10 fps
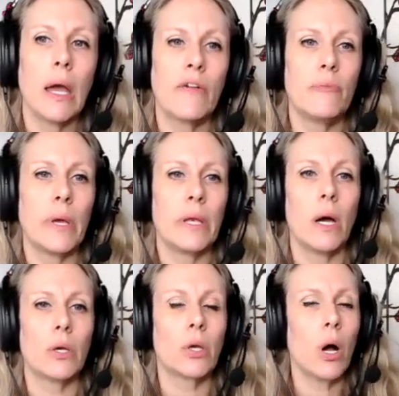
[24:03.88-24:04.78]
have been
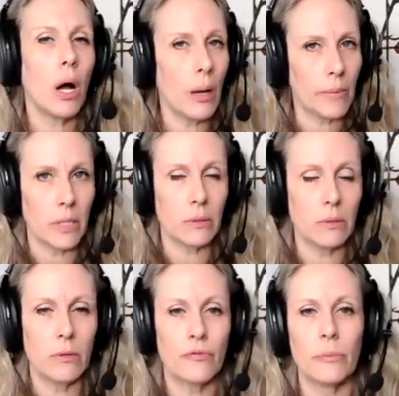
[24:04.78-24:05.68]

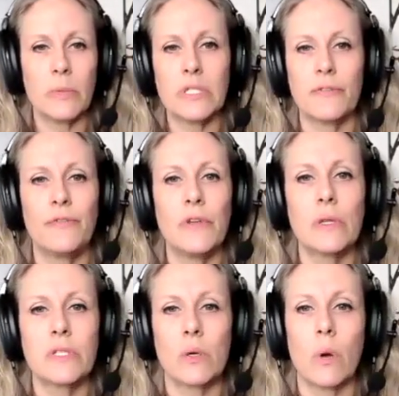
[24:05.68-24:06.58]
uncommon for me to feel
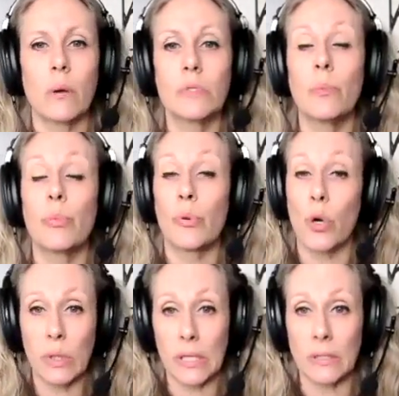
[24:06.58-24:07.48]
as though I was
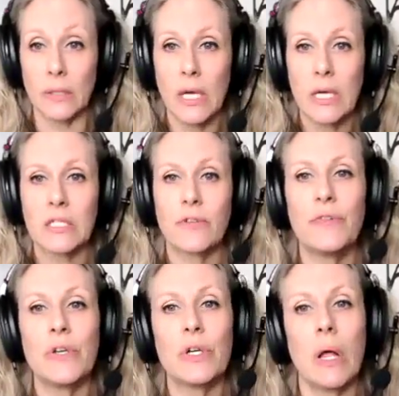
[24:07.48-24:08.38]
broken, to
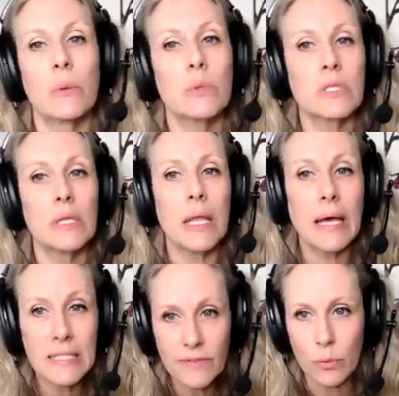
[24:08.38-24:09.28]
feel I was
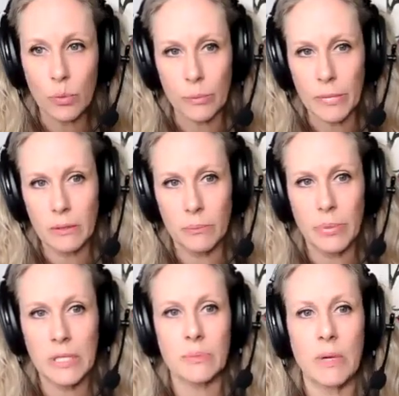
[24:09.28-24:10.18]
less of a woman
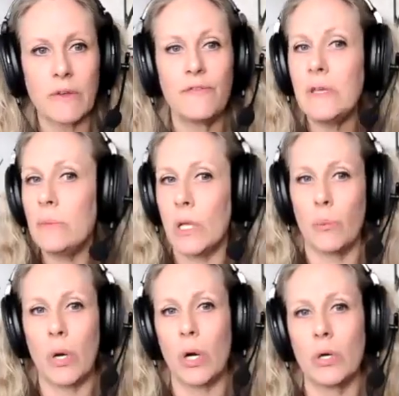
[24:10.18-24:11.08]
because my female
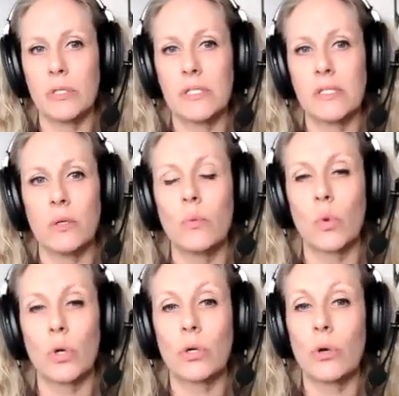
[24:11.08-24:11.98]
parts didn't
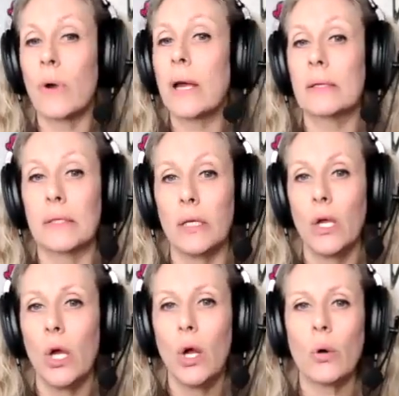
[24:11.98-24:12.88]
work correctly,
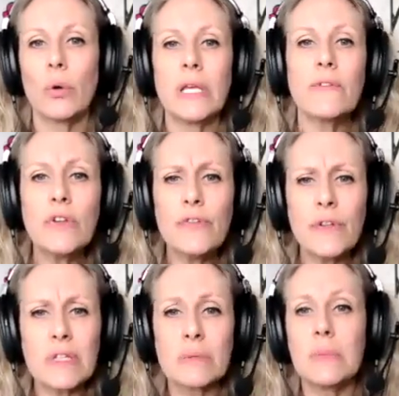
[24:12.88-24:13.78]
or even to
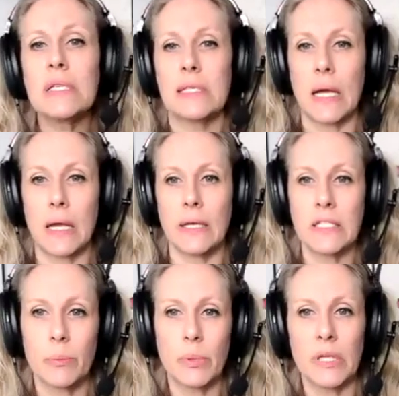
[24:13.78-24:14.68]
feel as misguided
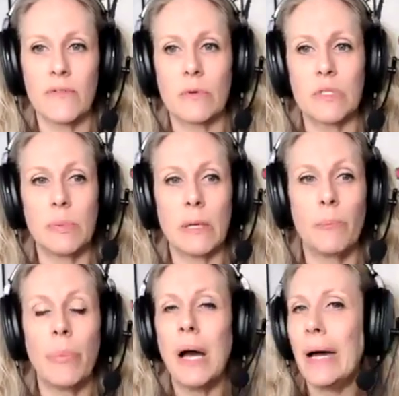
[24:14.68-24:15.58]
as to believe I was being
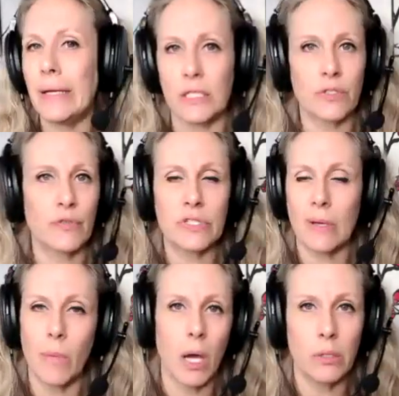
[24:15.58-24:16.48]
punished for
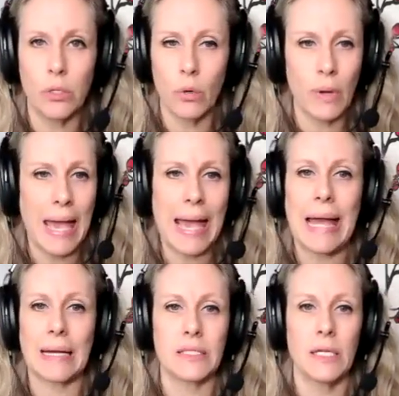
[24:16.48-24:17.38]
some unknown
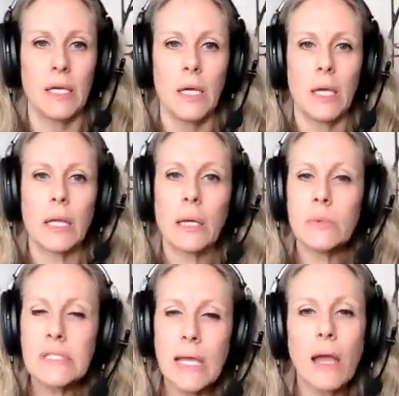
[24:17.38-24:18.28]
act. And I
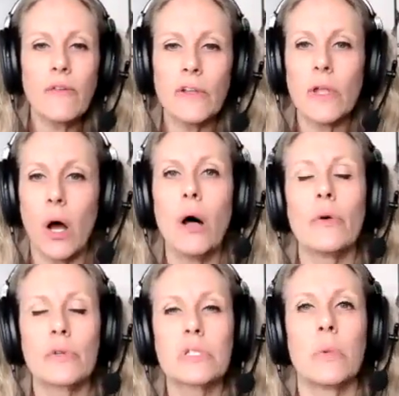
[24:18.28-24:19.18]
would say I felt all
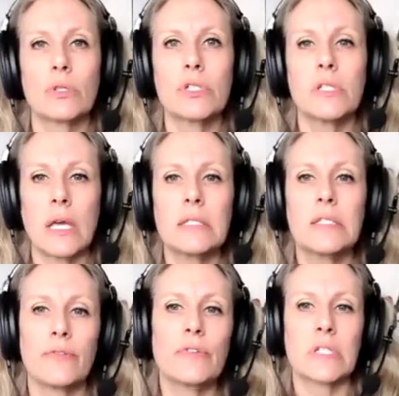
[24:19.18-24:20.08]
those emotions at
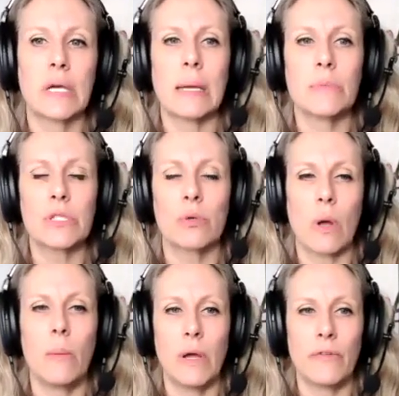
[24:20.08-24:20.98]
different times
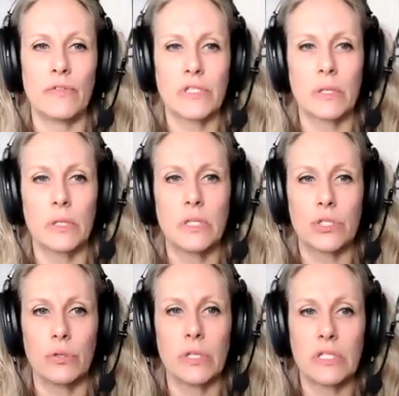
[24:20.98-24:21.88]
throughout my fertility
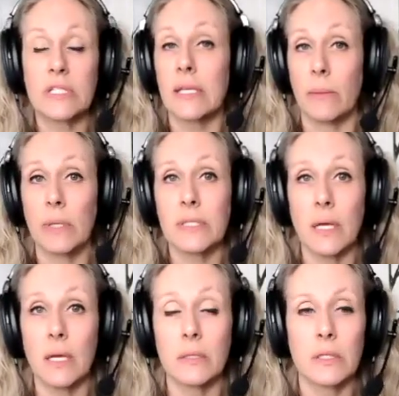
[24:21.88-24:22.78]
journey to some
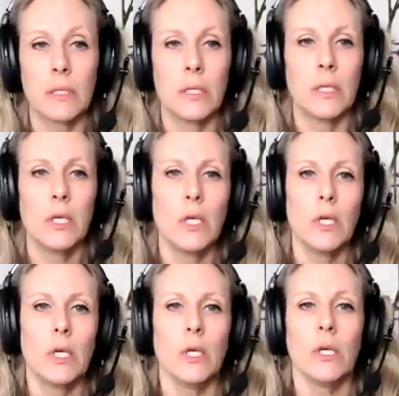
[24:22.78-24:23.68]
extent.
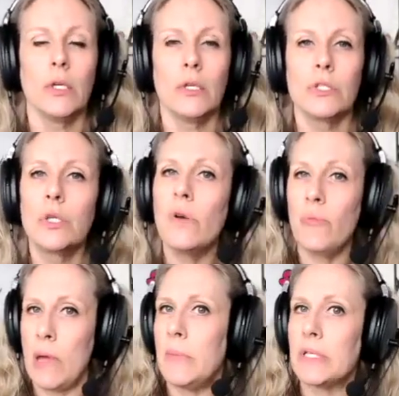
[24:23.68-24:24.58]
2 of
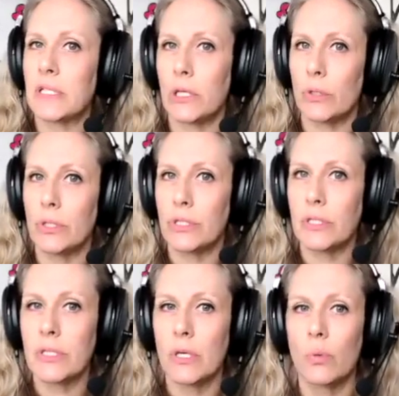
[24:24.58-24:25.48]
my
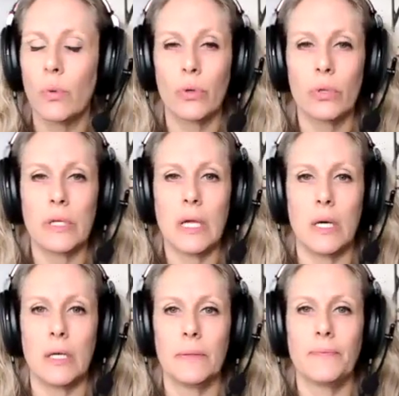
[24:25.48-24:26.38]
miscarriages were early
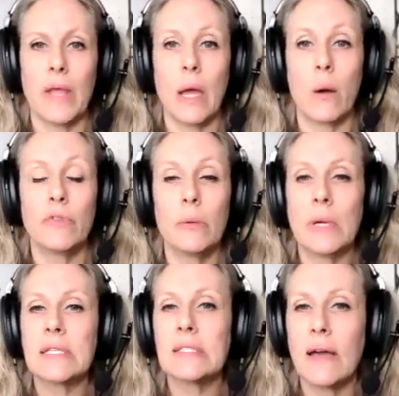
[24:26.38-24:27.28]
on. However, in
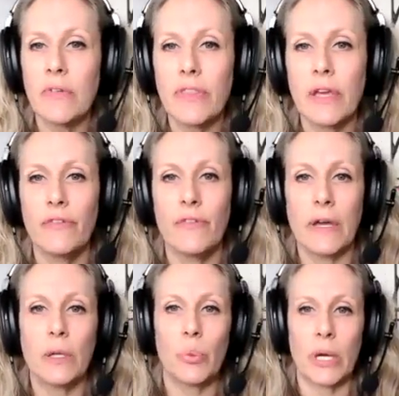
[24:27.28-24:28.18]
my 7th and
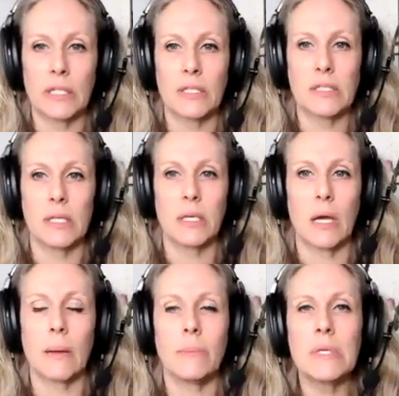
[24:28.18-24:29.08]
final pregnancy,
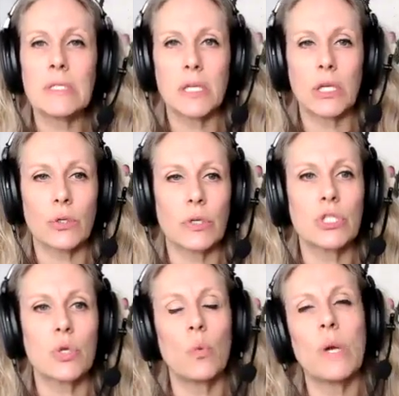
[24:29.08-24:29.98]
I miscarried
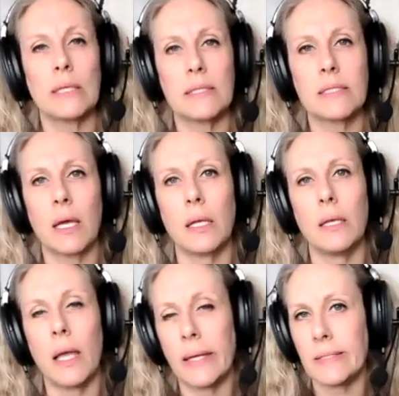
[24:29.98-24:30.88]
twins at
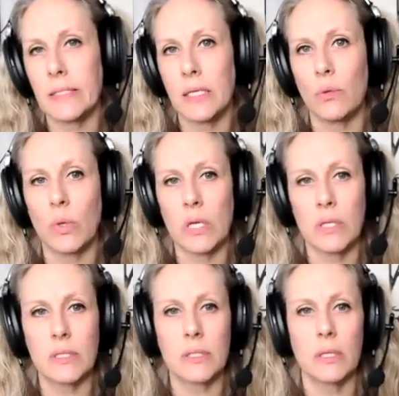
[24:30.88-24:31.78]
19 weeks.